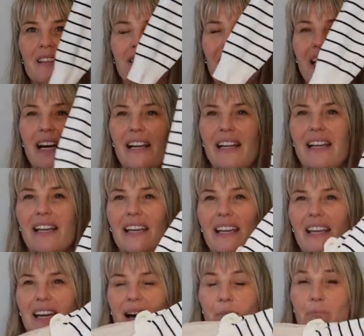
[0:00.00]
a
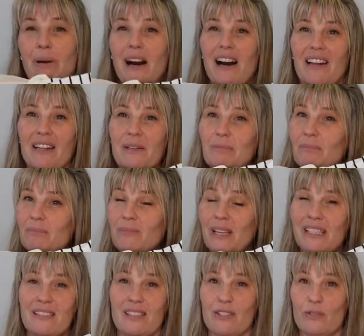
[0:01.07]
lining bottom.
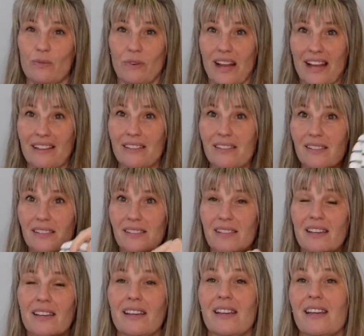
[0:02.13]
It's a
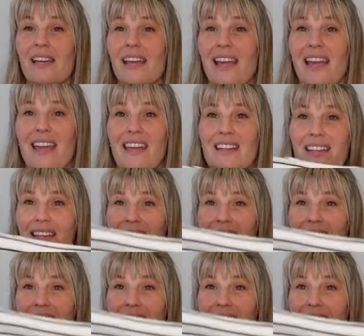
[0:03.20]
dress. It